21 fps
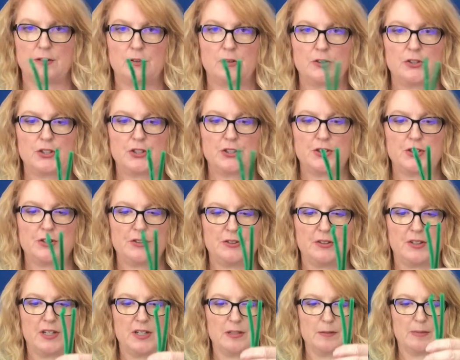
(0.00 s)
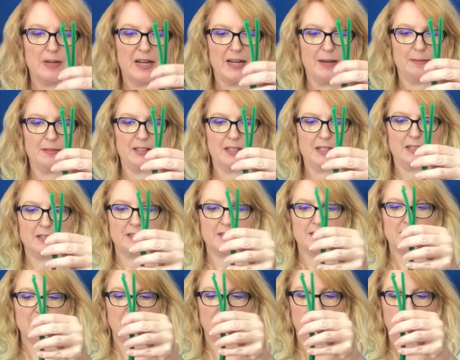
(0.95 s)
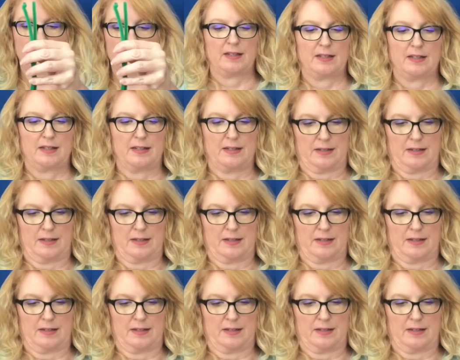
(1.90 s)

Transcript: hold your two long pipe cleaners together.